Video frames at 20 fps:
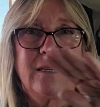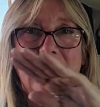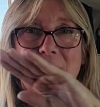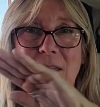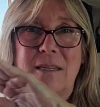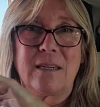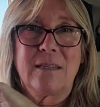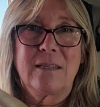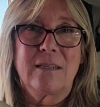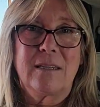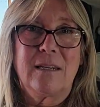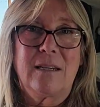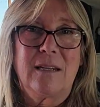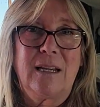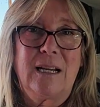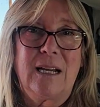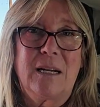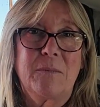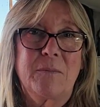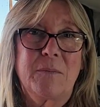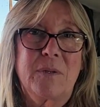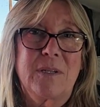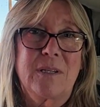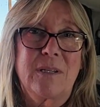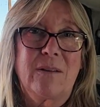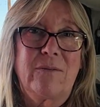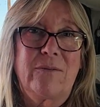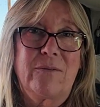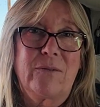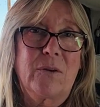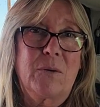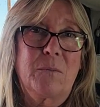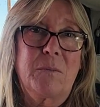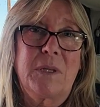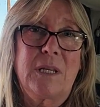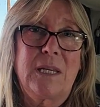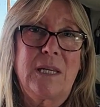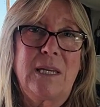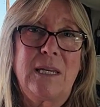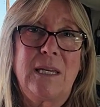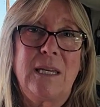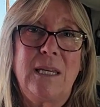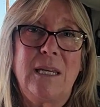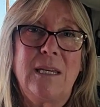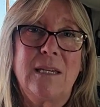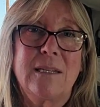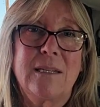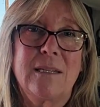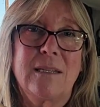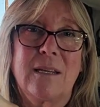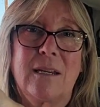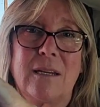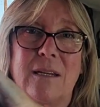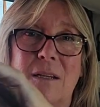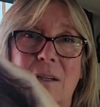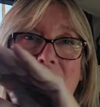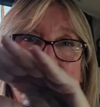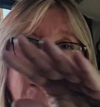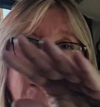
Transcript: since it comes from the east and it